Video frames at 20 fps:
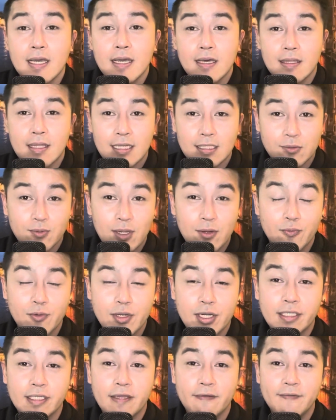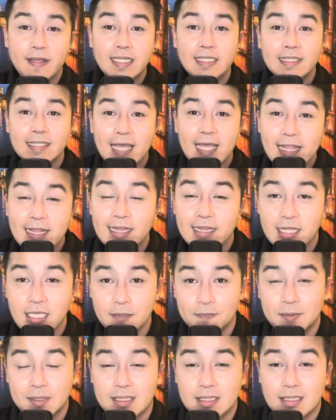That's why we are giving 10
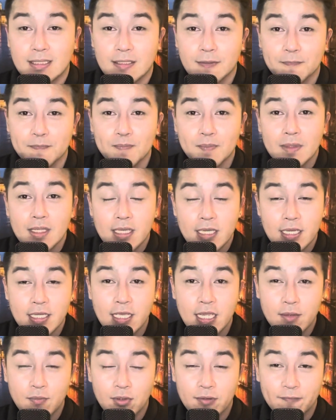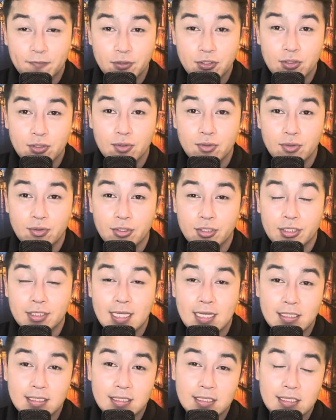tips enable for you to do your
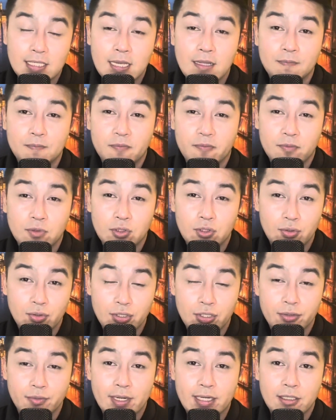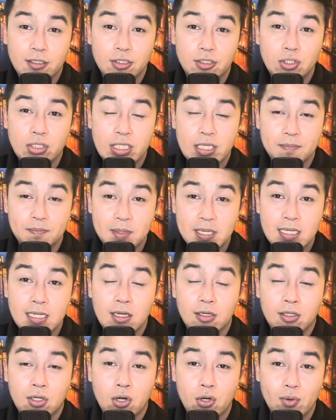taxes and do your record
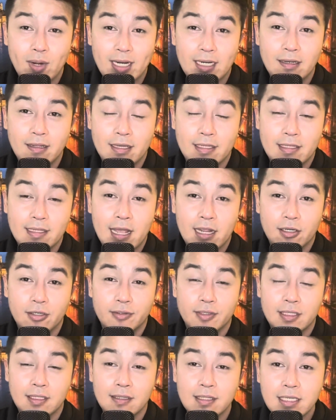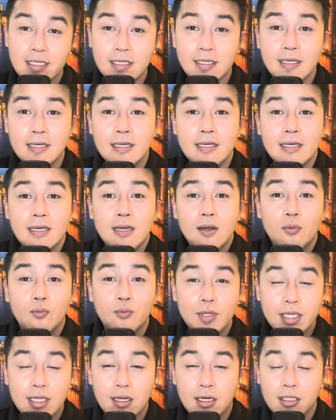keeping correctly and accurately.
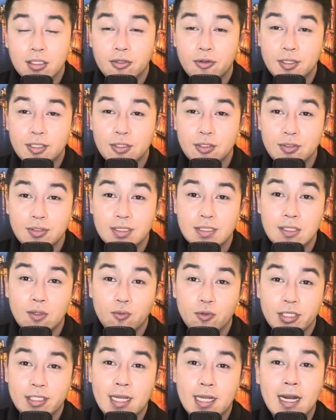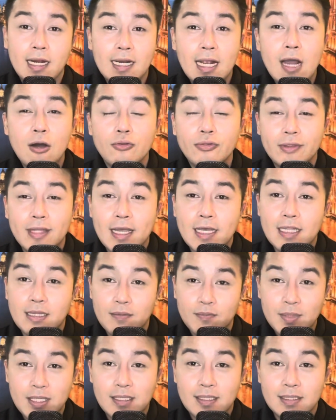We are going to use the word
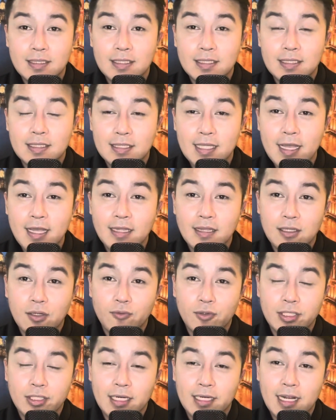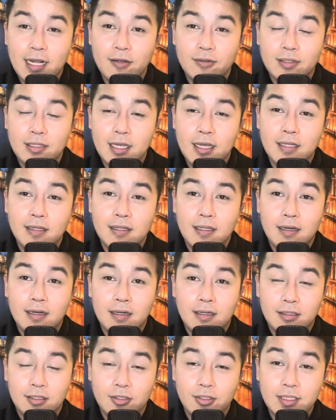accountant because it's 10. The word accountant
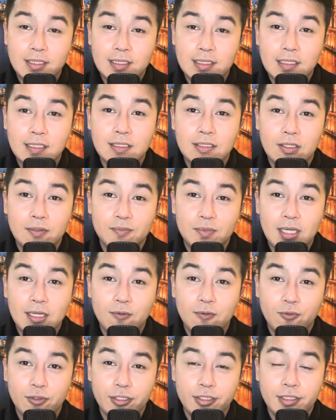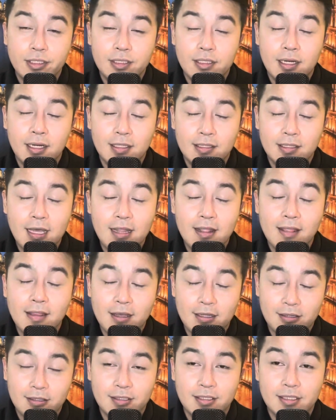consists of 10
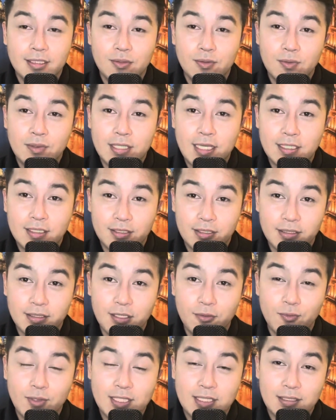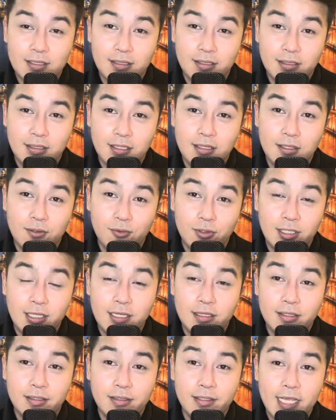letters. Yesterday, we started the word
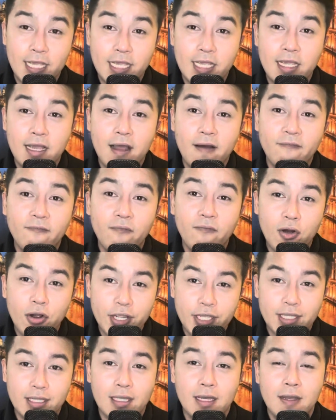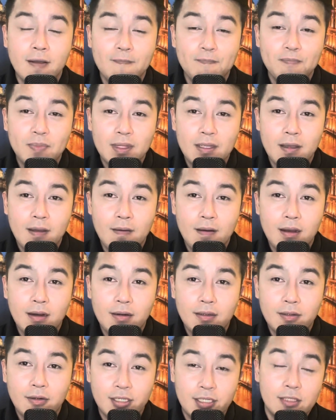letter A, avoid,
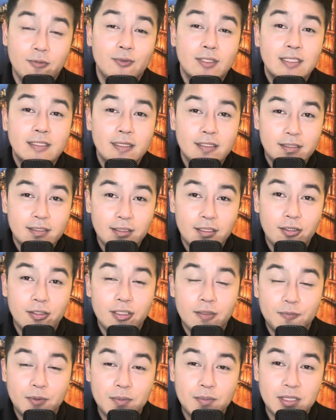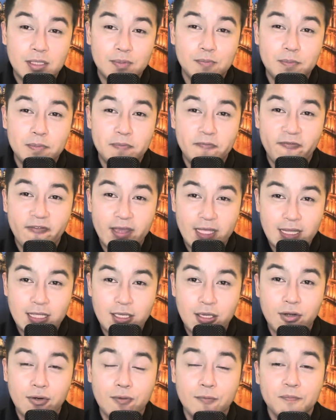or it was yesterday or the previous
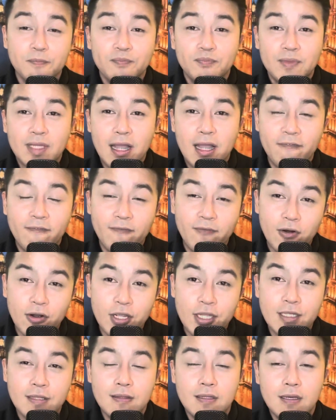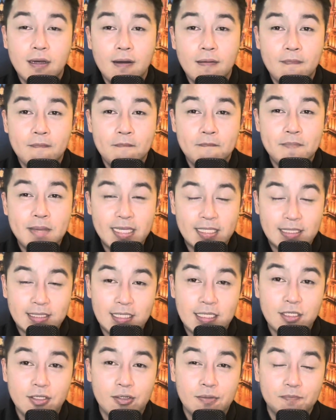video, avoid
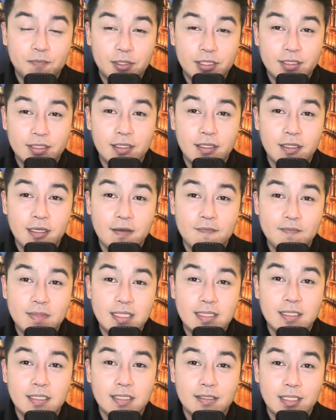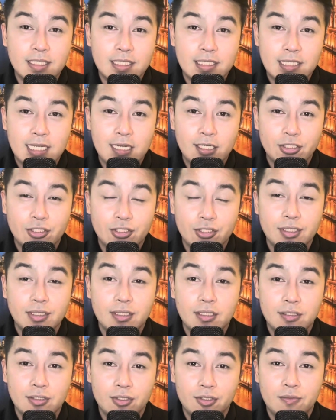mixing your personal and business
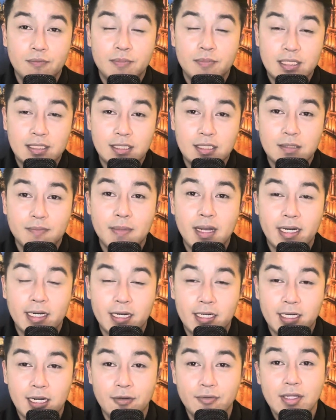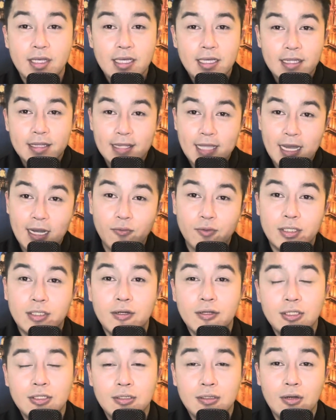transactions and your business bank account. Now, we're
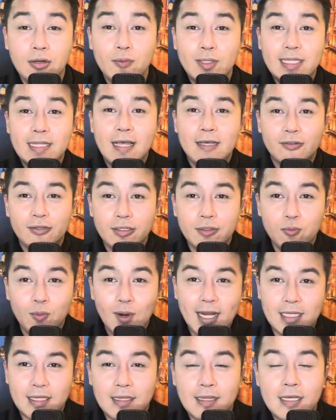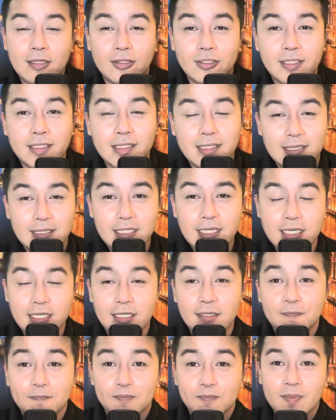going to go with letter what? Letter
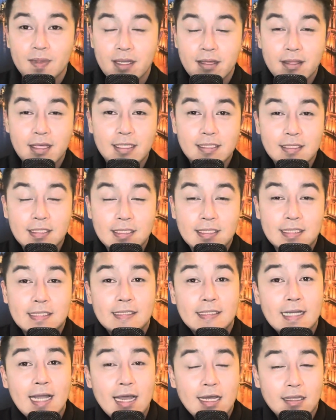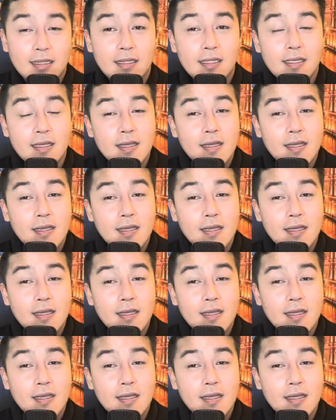C. This is cut